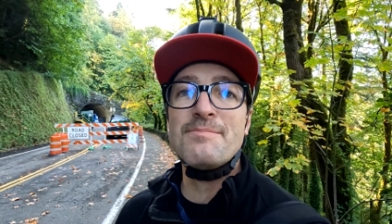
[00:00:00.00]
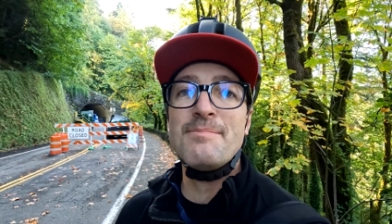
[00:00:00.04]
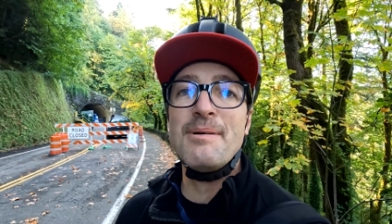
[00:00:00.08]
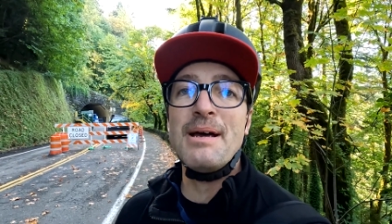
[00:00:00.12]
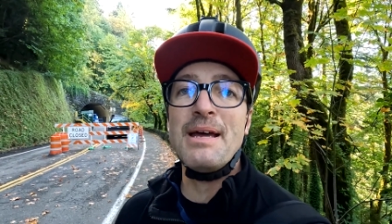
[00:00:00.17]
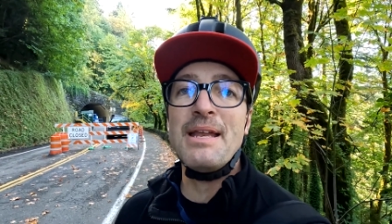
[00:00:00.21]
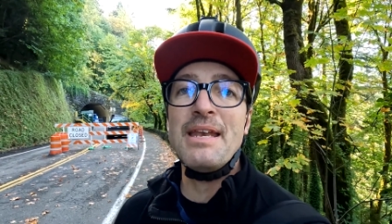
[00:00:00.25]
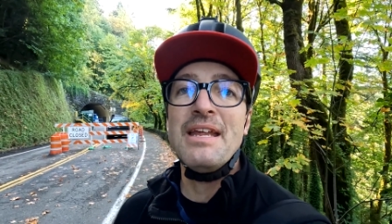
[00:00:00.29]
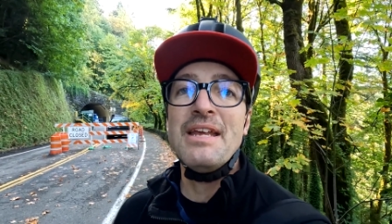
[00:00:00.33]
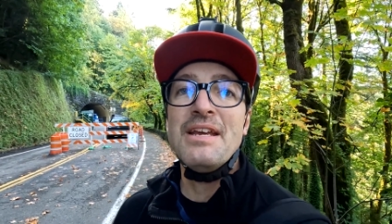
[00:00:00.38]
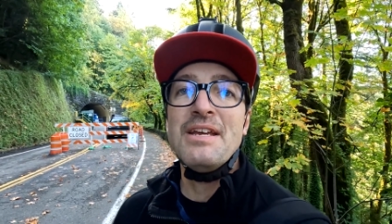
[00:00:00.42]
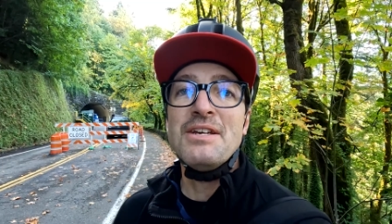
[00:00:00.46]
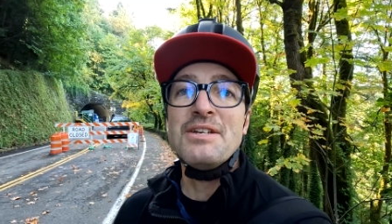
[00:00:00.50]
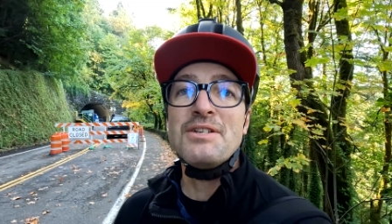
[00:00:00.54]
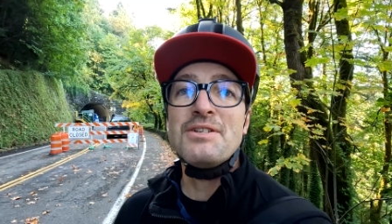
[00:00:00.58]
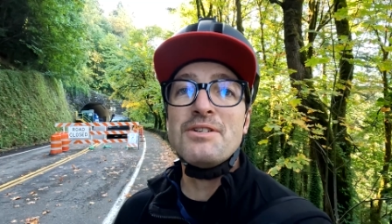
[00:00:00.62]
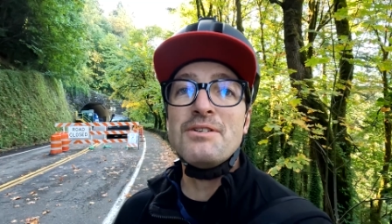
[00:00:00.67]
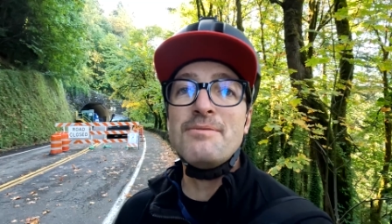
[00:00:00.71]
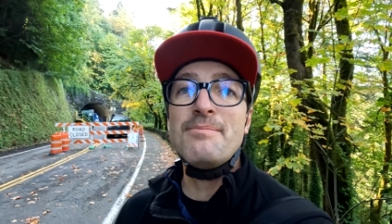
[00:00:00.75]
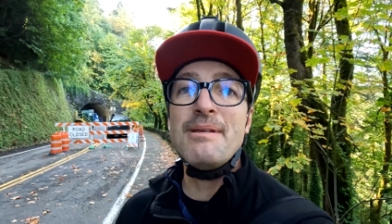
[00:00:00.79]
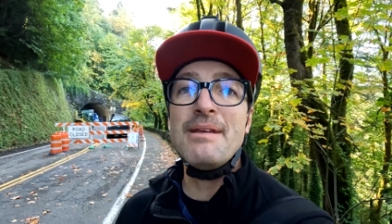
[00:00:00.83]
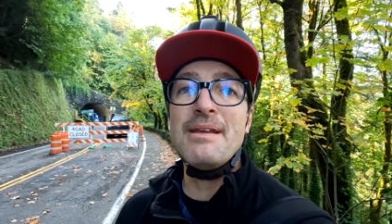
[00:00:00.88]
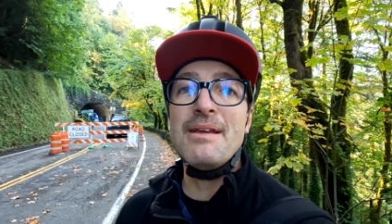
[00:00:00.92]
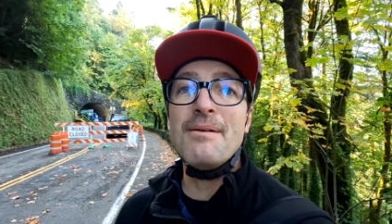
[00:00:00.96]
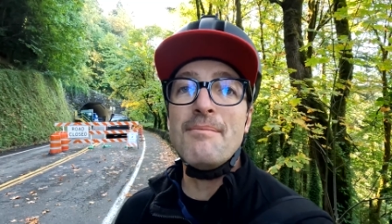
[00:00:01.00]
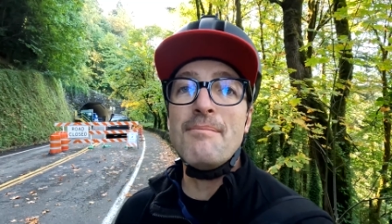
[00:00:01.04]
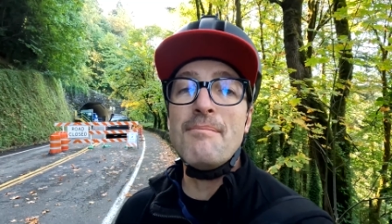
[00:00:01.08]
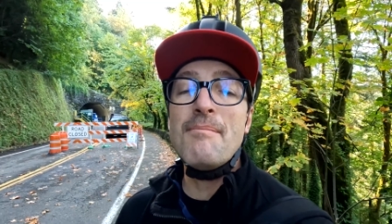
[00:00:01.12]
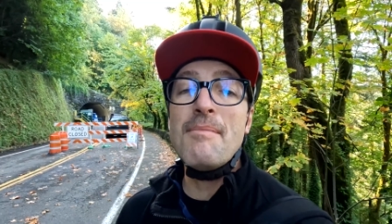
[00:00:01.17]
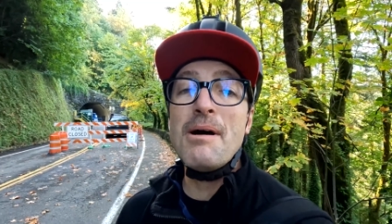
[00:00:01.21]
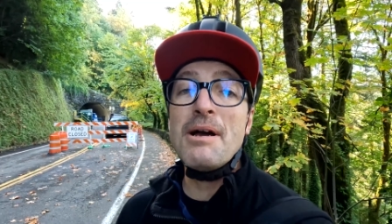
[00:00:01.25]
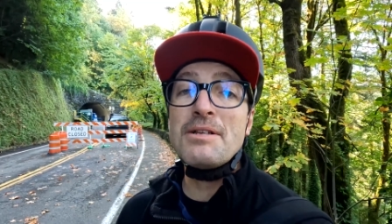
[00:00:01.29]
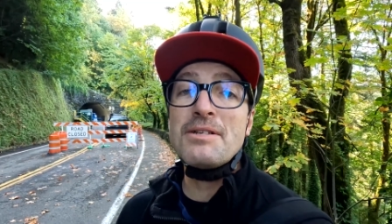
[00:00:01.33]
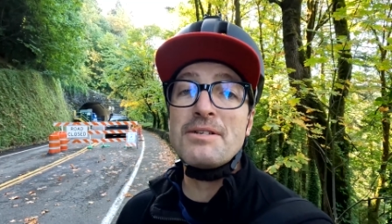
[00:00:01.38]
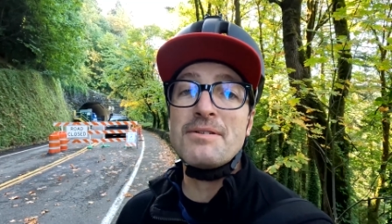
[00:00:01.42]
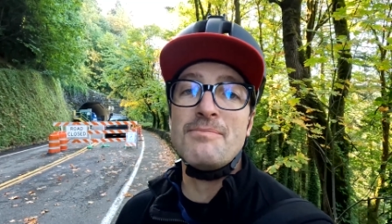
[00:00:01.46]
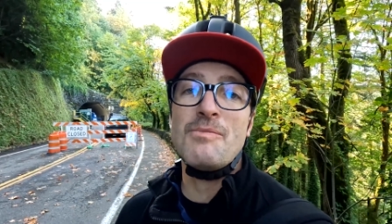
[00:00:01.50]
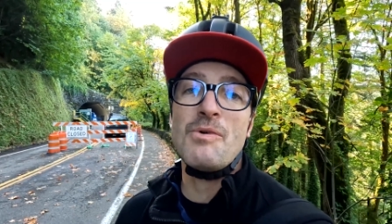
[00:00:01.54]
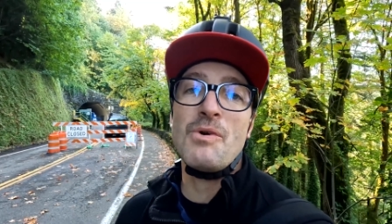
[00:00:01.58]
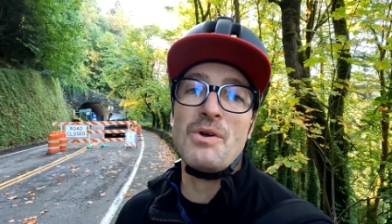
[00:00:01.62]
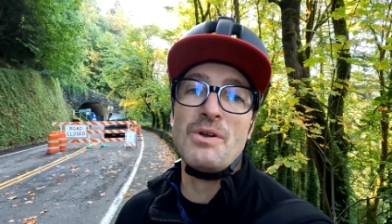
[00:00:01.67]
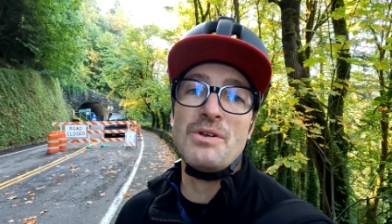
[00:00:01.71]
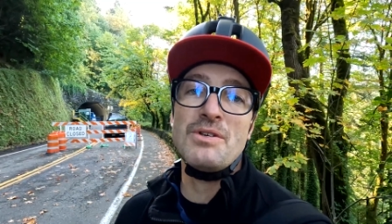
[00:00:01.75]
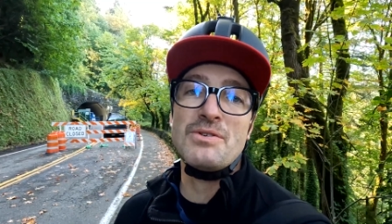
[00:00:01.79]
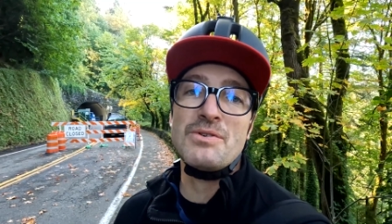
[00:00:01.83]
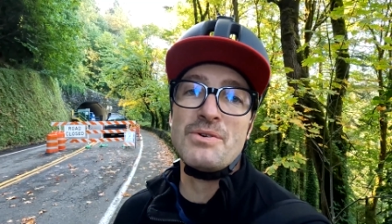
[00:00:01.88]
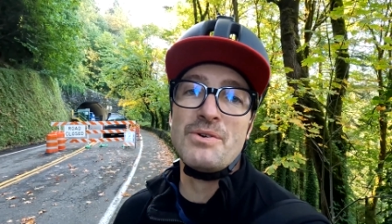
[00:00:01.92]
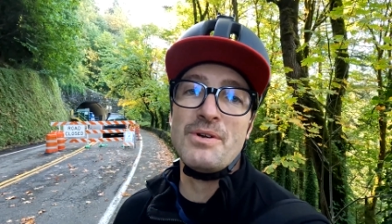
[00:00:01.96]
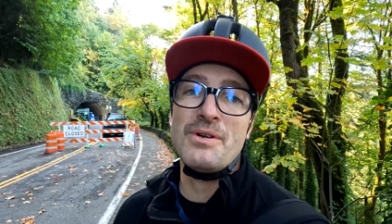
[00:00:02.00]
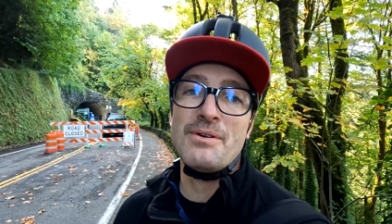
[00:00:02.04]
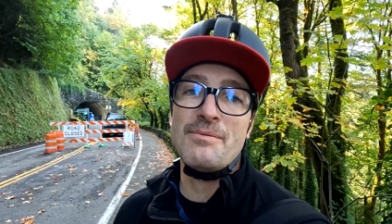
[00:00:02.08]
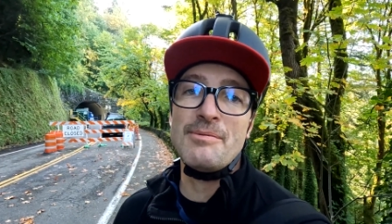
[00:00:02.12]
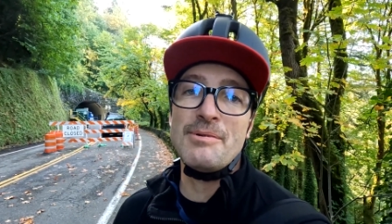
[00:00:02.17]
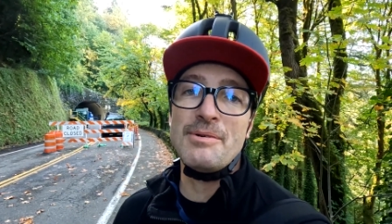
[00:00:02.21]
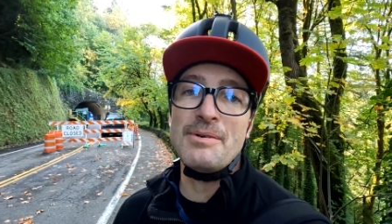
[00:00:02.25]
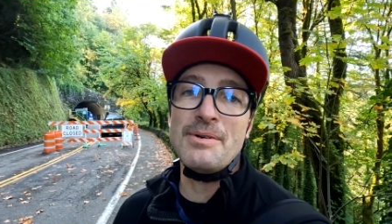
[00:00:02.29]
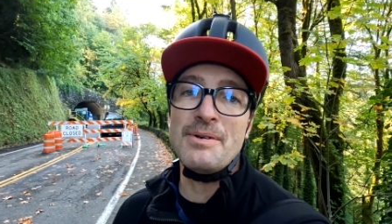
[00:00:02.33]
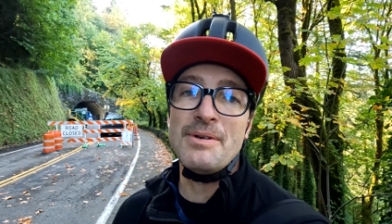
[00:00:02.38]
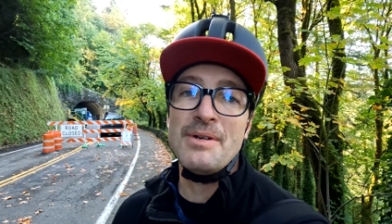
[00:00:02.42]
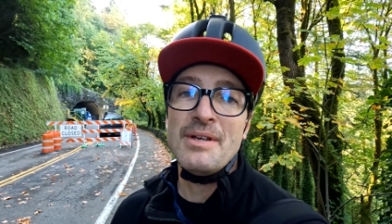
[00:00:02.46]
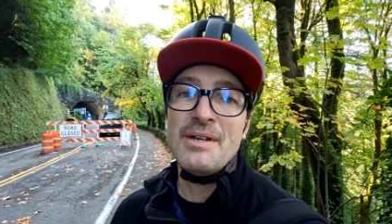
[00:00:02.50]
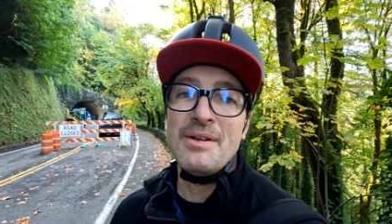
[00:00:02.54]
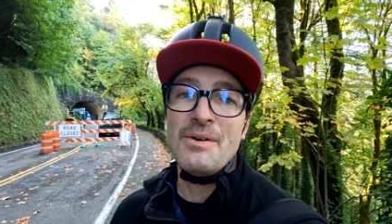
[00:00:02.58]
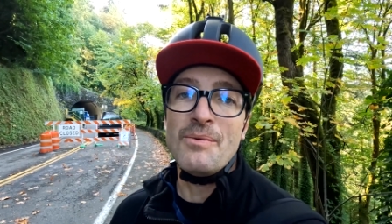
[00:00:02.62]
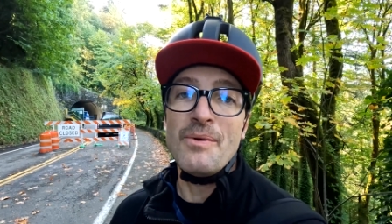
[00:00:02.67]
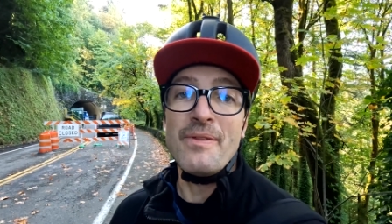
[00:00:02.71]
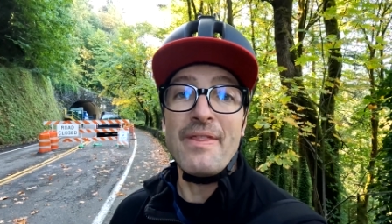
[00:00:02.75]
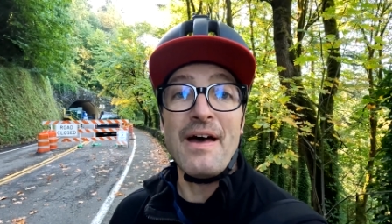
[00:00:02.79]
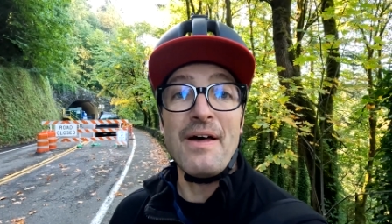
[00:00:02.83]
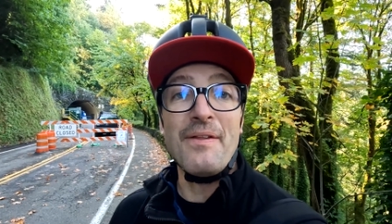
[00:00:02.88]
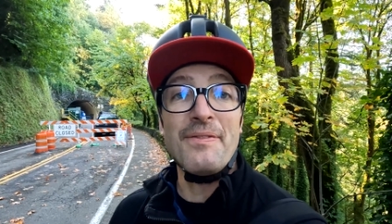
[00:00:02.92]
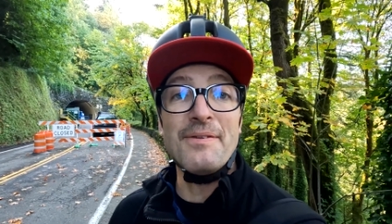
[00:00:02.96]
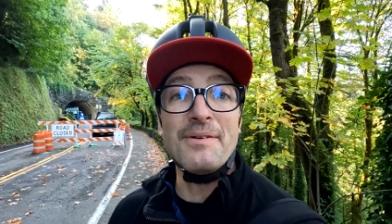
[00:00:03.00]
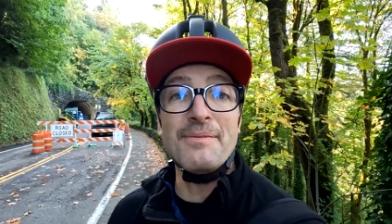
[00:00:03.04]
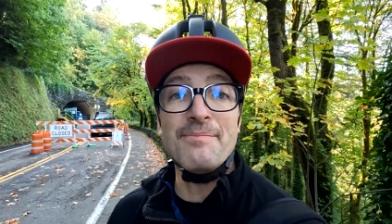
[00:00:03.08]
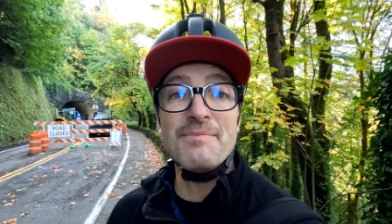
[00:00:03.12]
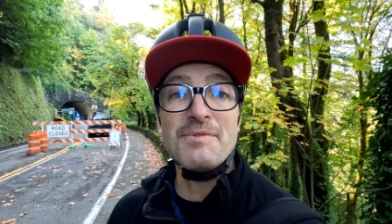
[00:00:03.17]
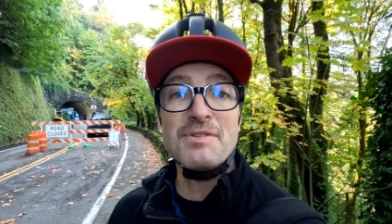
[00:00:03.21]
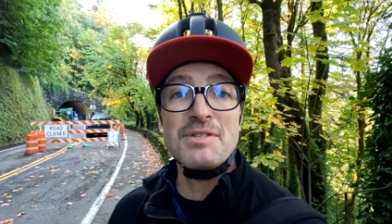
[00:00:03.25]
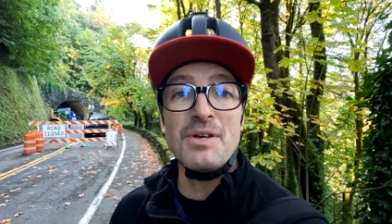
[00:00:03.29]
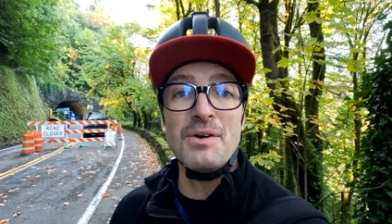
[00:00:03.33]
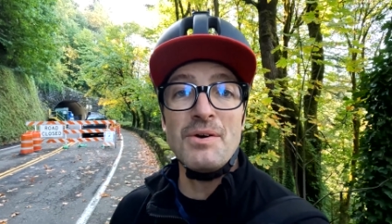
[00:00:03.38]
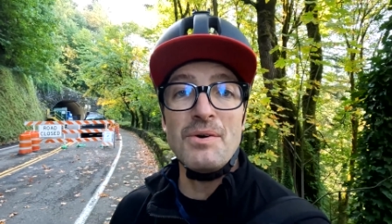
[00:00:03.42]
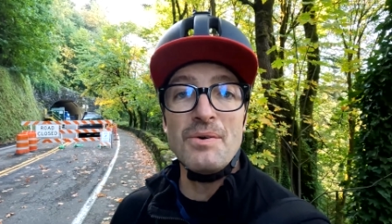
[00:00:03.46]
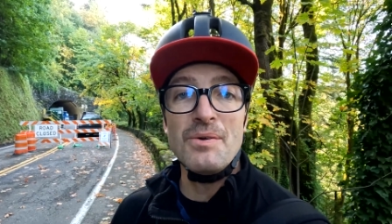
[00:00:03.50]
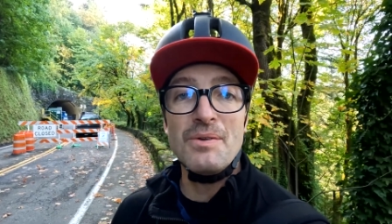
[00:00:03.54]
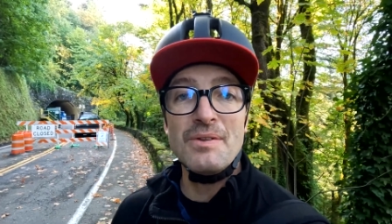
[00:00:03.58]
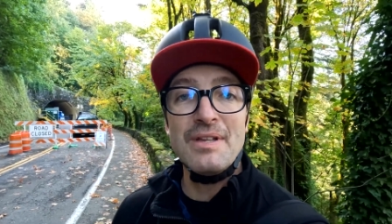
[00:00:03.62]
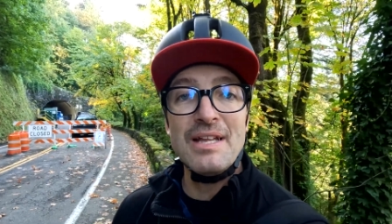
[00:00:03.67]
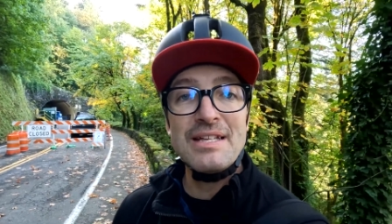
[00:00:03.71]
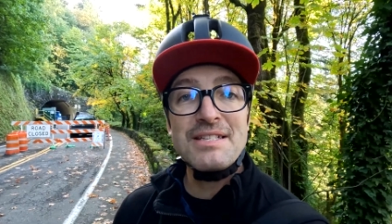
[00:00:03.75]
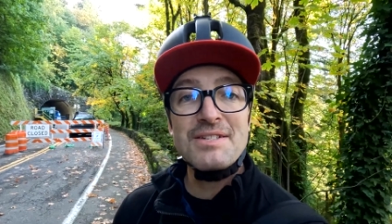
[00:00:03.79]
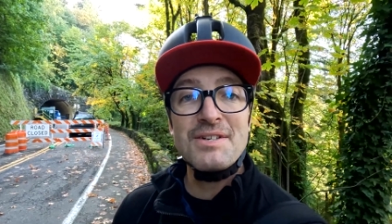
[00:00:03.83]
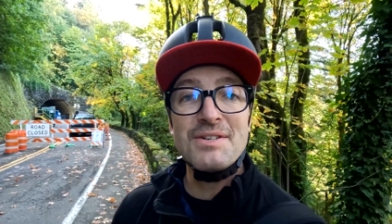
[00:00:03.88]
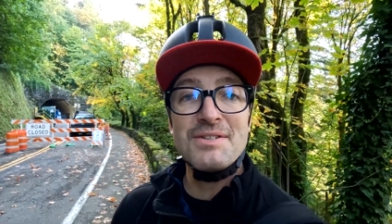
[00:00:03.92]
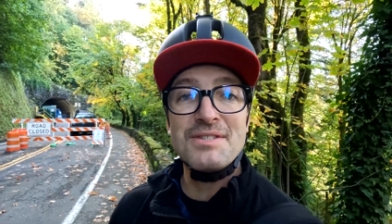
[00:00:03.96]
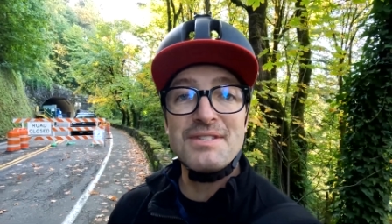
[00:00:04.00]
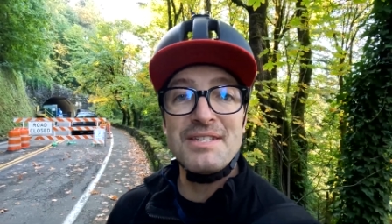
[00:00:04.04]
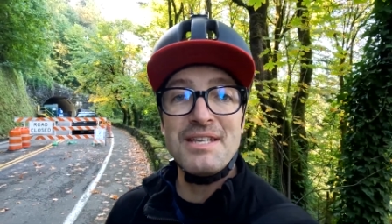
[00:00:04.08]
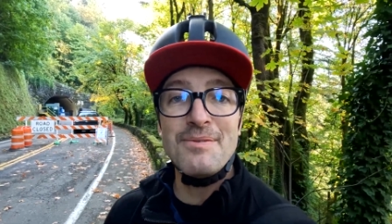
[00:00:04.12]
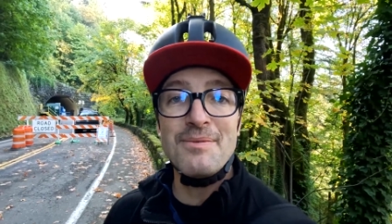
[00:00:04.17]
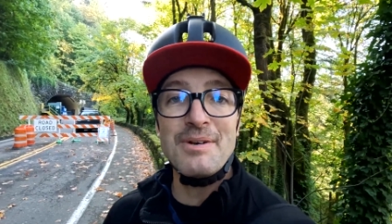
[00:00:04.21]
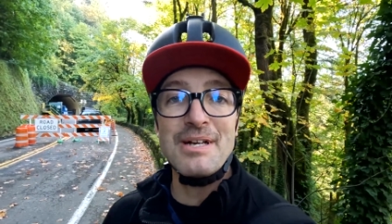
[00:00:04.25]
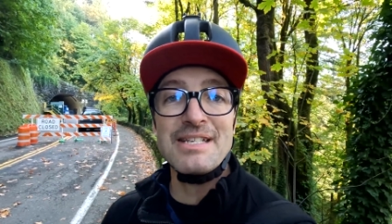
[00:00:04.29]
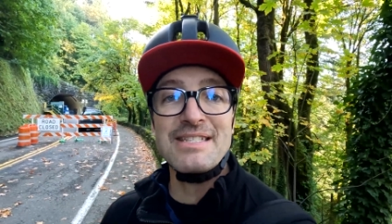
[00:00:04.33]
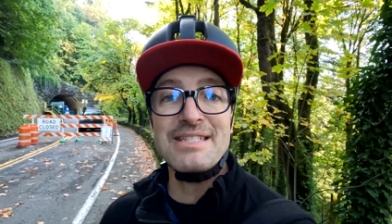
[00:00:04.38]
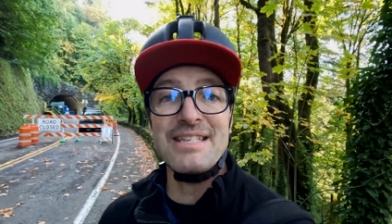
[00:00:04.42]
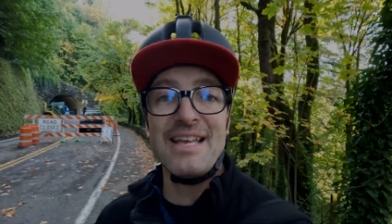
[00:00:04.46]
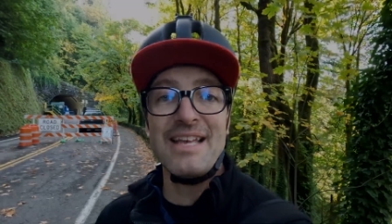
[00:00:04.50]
but should be much more enjoyable without them. So let's go see what it's